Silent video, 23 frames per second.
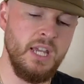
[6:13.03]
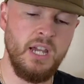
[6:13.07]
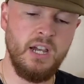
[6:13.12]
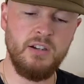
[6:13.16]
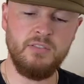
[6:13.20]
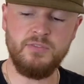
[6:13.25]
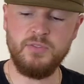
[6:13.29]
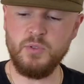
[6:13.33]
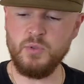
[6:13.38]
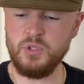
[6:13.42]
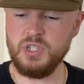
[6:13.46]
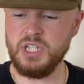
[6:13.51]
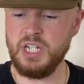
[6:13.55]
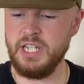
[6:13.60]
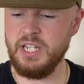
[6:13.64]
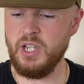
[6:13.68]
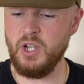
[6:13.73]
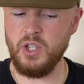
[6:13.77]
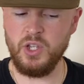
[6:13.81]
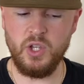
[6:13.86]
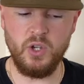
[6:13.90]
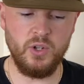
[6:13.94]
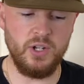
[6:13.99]
Unfortunately,
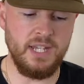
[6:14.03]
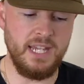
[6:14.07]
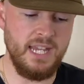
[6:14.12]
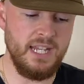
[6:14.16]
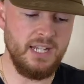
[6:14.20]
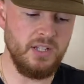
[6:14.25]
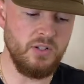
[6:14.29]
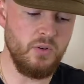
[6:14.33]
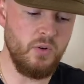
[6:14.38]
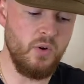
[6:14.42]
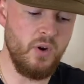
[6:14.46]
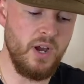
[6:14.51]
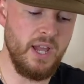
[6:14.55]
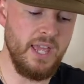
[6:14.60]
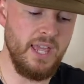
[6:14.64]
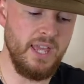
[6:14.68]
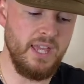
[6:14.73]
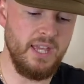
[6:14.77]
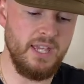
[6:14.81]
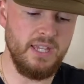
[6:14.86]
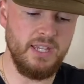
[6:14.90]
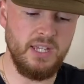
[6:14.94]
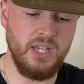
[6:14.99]
I got it in quite
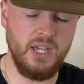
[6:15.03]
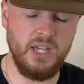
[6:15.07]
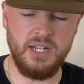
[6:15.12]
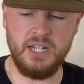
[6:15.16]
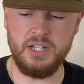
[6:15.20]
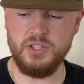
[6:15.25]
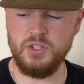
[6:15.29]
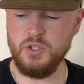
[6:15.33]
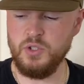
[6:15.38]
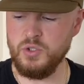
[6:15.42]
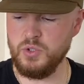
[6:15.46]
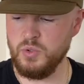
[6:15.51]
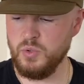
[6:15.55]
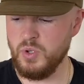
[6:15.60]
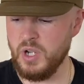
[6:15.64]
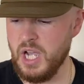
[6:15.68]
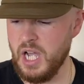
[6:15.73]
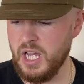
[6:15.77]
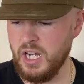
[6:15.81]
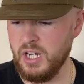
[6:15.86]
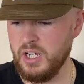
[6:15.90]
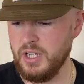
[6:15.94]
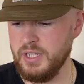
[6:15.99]
an unusual
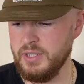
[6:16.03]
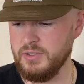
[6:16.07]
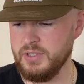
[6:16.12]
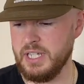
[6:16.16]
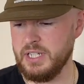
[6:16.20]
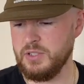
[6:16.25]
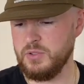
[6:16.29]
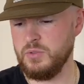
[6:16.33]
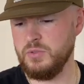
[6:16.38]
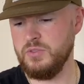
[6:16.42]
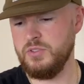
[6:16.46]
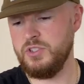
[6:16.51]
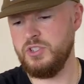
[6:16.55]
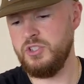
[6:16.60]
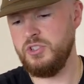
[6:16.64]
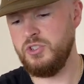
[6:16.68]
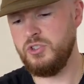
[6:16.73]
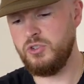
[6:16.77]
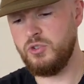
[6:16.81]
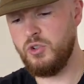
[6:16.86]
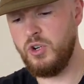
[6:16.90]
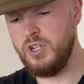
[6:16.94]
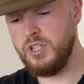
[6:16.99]
colour. It was that sort
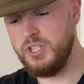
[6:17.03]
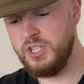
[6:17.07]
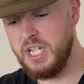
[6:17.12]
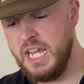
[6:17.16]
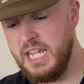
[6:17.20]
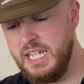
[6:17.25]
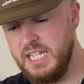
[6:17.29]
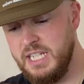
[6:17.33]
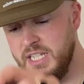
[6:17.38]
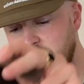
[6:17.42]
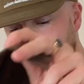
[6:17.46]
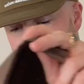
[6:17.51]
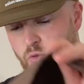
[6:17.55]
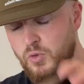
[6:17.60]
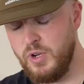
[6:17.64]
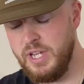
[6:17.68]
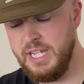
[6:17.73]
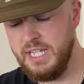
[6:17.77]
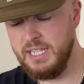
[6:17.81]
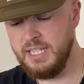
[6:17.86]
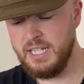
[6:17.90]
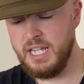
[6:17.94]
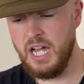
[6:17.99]
of jade
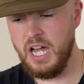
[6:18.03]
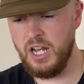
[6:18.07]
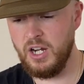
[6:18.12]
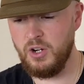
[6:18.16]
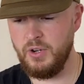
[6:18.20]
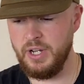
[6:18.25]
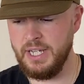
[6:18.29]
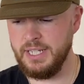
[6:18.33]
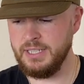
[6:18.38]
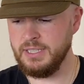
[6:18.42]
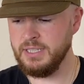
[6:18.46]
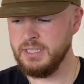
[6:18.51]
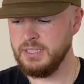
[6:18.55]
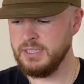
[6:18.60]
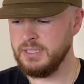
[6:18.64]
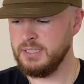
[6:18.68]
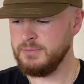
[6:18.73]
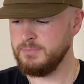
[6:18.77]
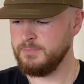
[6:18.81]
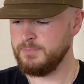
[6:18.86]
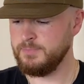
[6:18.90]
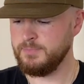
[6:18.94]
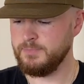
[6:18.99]
green colouring.
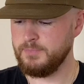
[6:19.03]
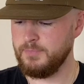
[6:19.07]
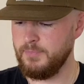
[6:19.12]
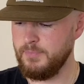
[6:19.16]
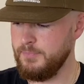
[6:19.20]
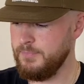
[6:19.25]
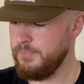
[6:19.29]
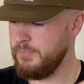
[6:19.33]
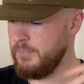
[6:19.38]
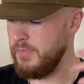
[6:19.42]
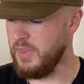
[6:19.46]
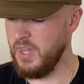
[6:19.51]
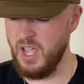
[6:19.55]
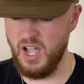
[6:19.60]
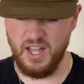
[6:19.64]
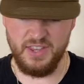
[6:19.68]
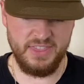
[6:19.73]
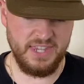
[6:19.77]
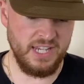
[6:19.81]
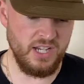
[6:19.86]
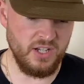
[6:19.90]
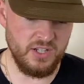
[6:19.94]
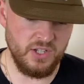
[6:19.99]
I
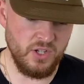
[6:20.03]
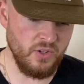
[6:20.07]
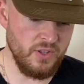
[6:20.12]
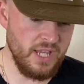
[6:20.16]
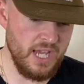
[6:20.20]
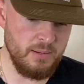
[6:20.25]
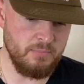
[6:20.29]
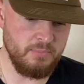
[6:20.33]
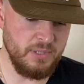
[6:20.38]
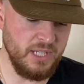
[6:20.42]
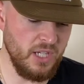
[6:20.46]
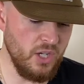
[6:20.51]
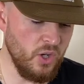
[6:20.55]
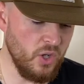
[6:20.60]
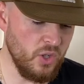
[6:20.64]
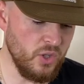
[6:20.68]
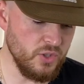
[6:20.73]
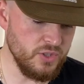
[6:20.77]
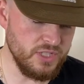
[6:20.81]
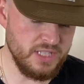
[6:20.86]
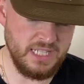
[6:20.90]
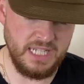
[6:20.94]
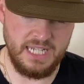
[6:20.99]
think I got that
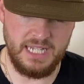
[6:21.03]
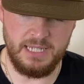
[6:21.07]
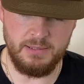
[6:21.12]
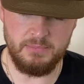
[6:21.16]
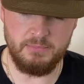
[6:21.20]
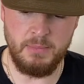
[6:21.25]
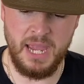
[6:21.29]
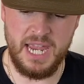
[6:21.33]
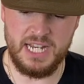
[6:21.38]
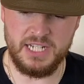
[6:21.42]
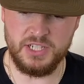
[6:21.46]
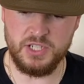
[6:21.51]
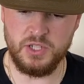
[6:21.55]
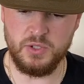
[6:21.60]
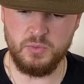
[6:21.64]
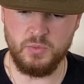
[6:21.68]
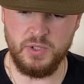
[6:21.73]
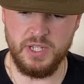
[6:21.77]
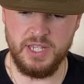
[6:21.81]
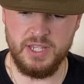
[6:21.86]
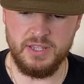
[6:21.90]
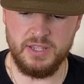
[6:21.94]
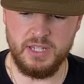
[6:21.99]
because it matched
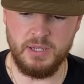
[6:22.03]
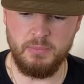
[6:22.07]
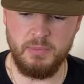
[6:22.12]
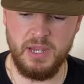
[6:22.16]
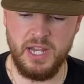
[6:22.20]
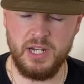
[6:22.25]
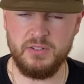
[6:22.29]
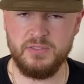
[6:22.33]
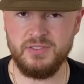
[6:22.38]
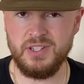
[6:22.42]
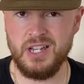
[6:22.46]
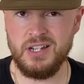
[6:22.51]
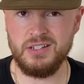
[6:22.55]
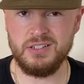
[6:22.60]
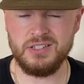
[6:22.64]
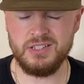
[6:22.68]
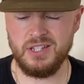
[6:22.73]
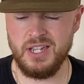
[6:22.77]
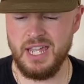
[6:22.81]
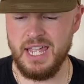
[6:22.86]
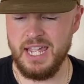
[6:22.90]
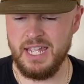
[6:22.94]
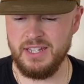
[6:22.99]
with a pair of dunks
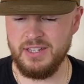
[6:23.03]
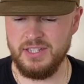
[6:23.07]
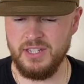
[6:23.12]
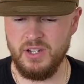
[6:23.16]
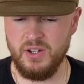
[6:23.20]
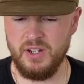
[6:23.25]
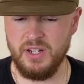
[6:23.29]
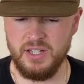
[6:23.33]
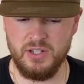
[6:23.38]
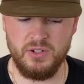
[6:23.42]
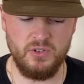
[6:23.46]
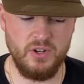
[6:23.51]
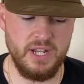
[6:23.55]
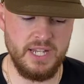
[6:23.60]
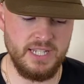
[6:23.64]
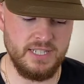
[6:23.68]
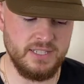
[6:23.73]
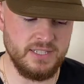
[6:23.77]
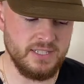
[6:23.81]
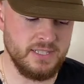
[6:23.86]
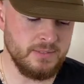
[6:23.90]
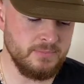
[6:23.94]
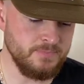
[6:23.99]
I had, the Island
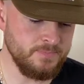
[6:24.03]
Greens.